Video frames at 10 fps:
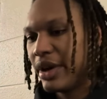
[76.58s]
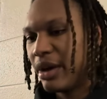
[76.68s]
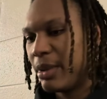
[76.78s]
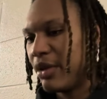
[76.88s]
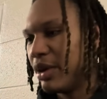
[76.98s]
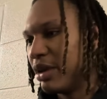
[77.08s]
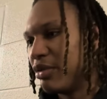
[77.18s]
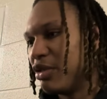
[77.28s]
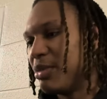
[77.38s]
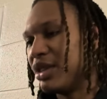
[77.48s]
I mean, we,
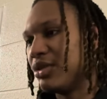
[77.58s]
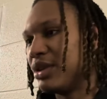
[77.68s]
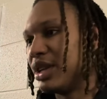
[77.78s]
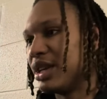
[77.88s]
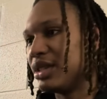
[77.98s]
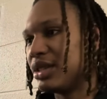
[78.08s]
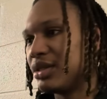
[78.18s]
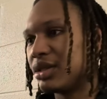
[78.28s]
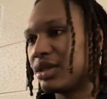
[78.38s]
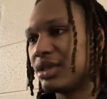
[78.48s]
we've been doing this
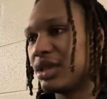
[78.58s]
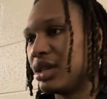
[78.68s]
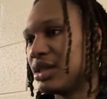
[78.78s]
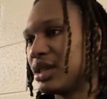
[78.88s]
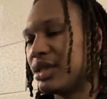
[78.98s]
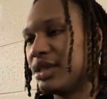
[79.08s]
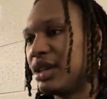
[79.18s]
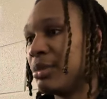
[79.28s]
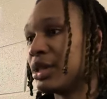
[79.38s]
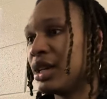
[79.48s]
since the
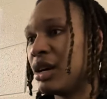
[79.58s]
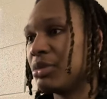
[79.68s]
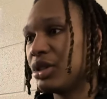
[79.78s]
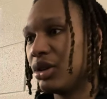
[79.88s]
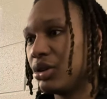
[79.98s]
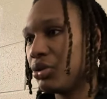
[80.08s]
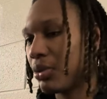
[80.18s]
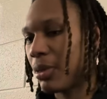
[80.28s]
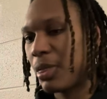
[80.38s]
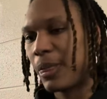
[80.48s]
summertime, so
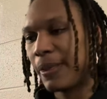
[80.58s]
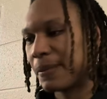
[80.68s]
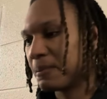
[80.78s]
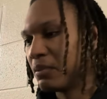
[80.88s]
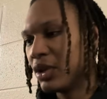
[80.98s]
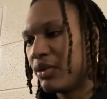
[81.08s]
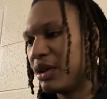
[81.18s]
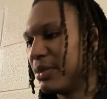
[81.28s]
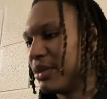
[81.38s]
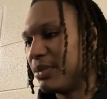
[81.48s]
we've
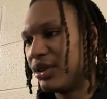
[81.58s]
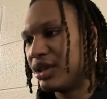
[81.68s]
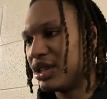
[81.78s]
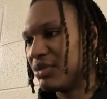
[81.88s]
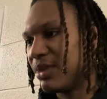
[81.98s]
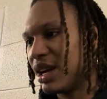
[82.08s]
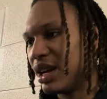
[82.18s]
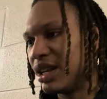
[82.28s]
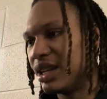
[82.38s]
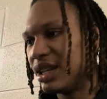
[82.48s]
been building this
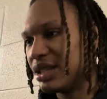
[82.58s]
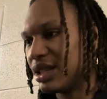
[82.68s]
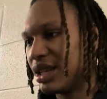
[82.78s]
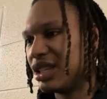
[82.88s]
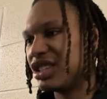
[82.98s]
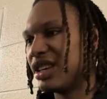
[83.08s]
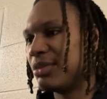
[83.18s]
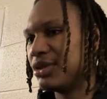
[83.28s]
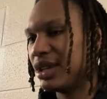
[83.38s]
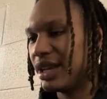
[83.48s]
bond and this, and this
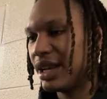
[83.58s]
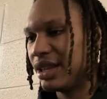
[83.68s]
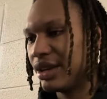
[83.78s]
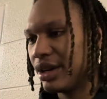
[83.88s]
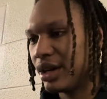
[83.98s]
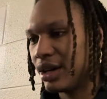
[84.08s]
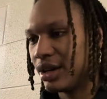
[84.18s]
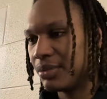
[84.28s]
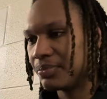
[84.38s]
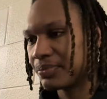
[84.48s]
chemistry together
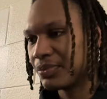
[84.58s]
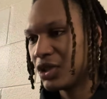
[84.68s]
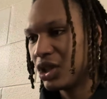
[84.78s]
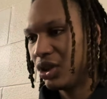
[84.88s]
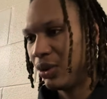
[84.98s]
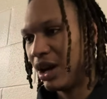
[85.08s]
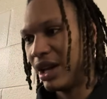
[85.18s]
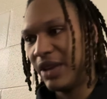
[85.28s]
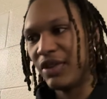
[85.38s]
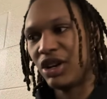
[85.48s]
um, throughout,
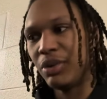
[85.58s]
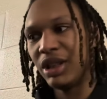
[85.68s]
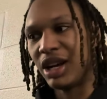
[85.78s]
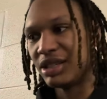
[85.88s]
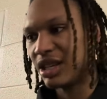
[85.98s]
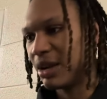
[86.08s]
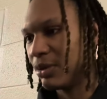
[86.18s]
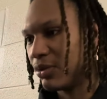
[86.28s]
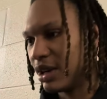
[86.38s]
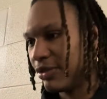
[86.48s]
even though we lost a
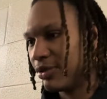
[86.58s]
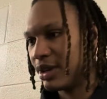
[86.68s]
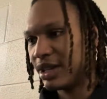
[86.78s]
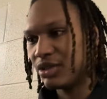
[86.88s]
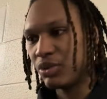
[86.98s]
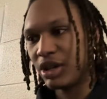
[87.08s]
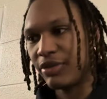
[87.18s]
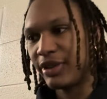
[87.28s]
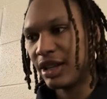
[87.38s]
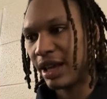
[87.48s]
couple rough ones where it
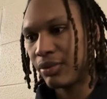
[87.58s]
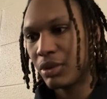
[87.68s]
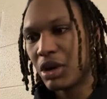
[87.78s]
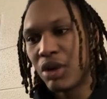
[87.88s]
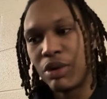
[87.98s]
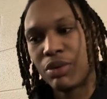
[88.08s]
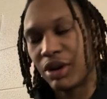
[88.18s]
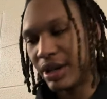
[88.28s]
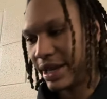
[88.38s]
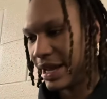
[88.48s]
felt like we
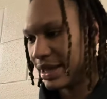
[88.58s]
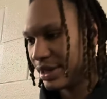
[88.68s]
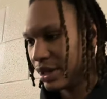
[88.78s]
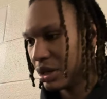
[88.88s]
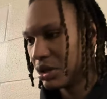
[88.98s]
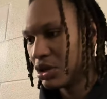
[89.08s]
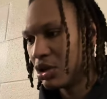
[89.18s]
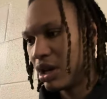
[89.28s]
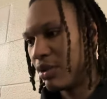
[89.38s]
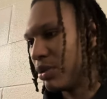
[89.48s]
weren't together,
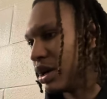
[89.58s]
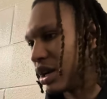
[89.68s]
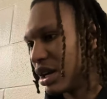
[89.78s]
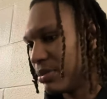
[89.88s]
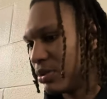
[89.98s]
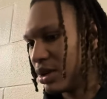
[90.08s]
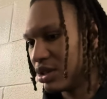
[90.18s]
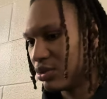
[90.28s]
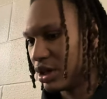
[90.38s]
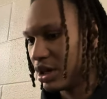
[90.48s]
and we won a couple
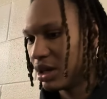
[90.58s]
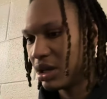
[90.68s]
ones where